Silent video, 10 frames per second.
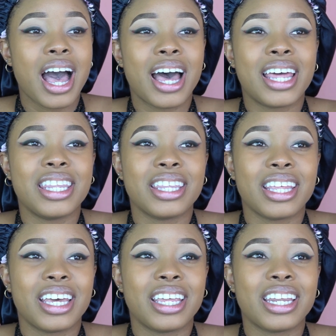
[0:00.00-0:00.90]
and
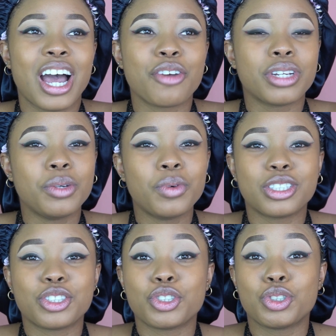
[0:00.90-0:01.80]
then I really
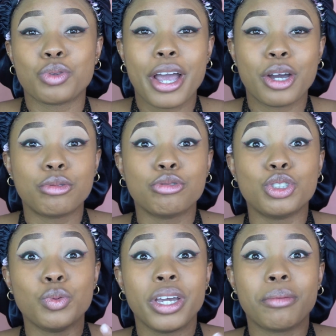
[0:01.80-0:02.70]
wanted to try out
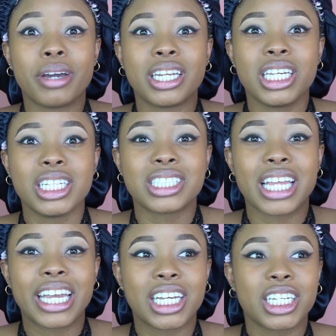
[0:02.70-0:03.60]
doing my nails, like